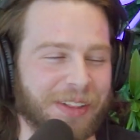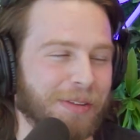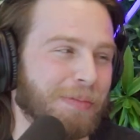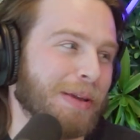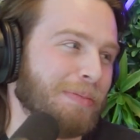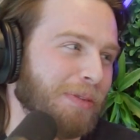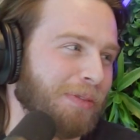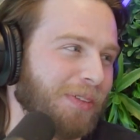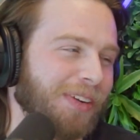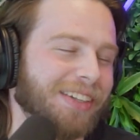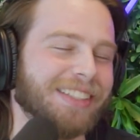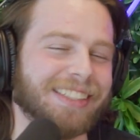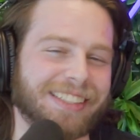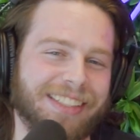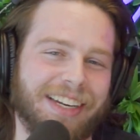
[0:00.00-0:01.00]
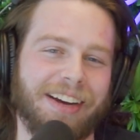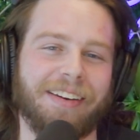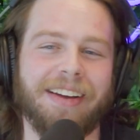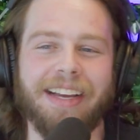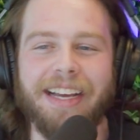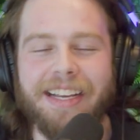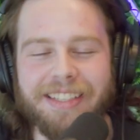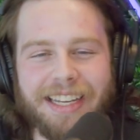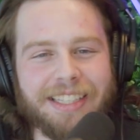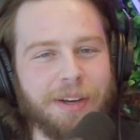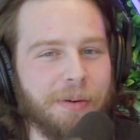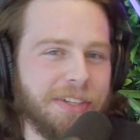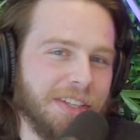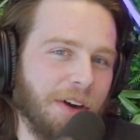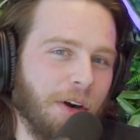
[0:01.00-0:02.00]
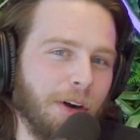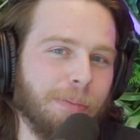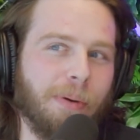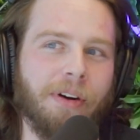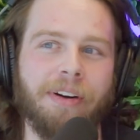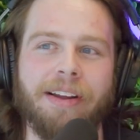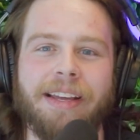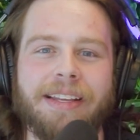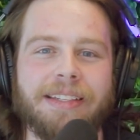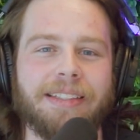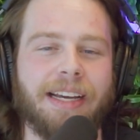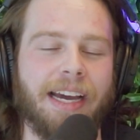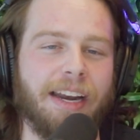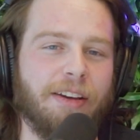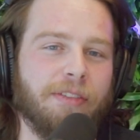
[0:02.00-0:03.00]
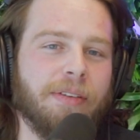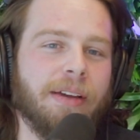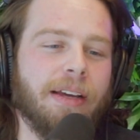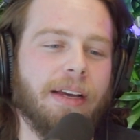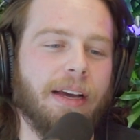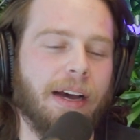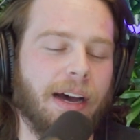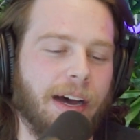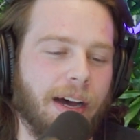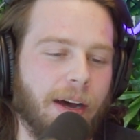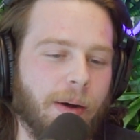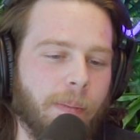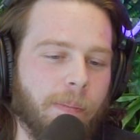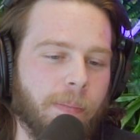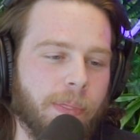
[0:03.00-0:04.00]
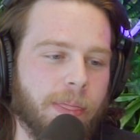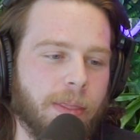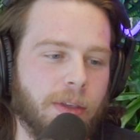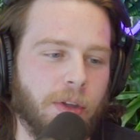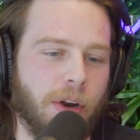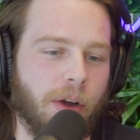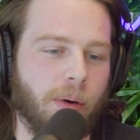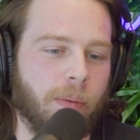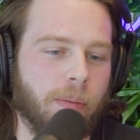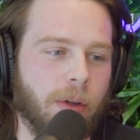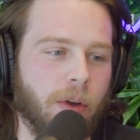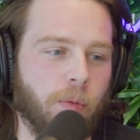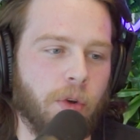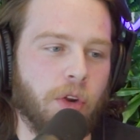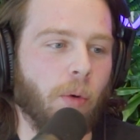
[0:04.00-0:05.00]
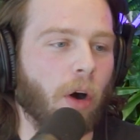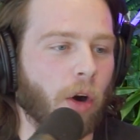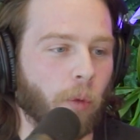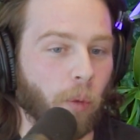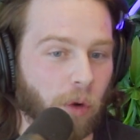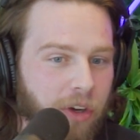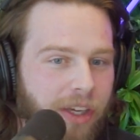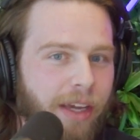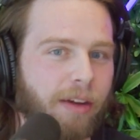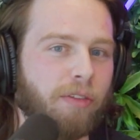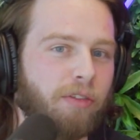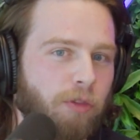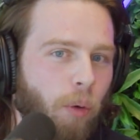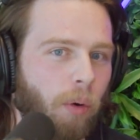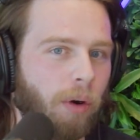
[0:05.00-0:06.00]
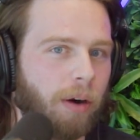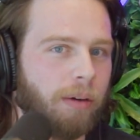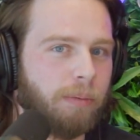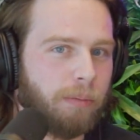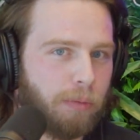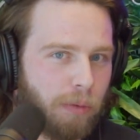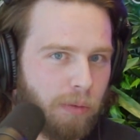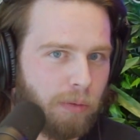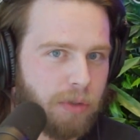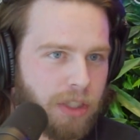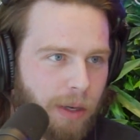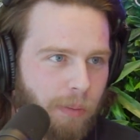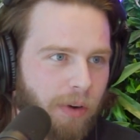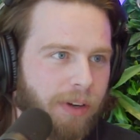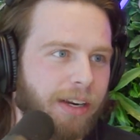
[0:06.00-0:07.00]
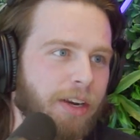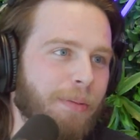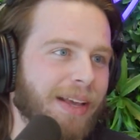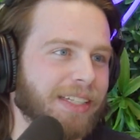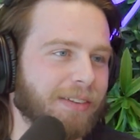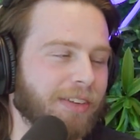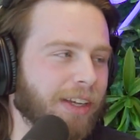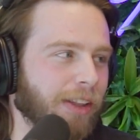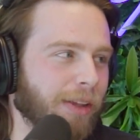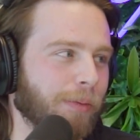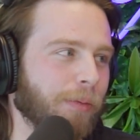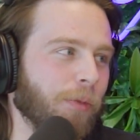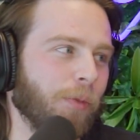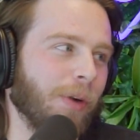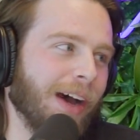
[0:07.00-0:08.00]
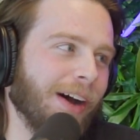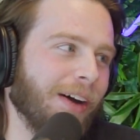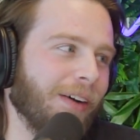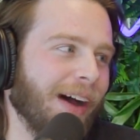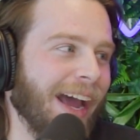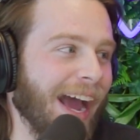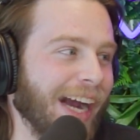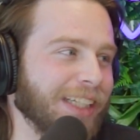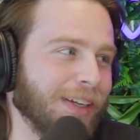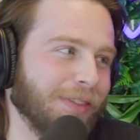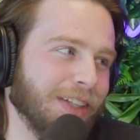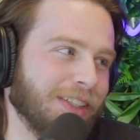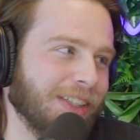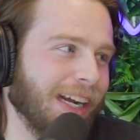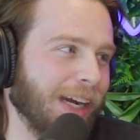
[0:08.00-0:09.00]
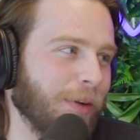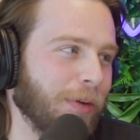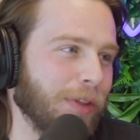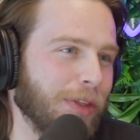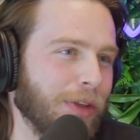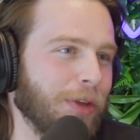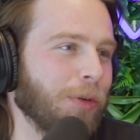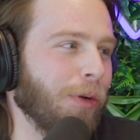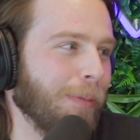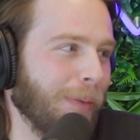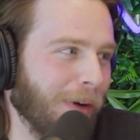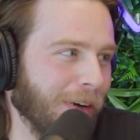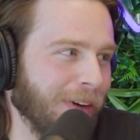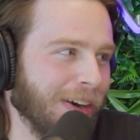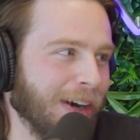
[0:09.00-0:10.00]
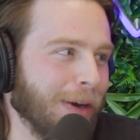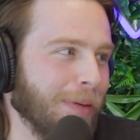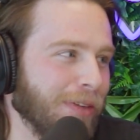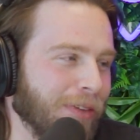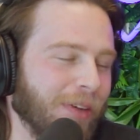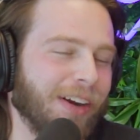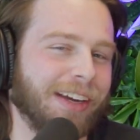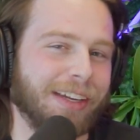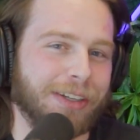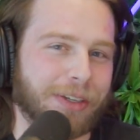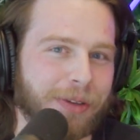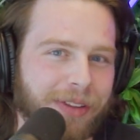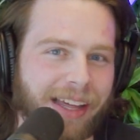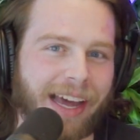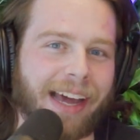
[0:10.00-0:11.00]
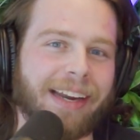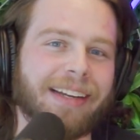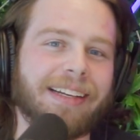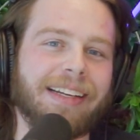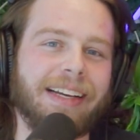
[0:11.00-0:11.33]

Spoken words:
other people first, So that's always the hard part is kind of, when you are working for someone and you basically have to tell them, well, I actually have to check with your partner before I can do that,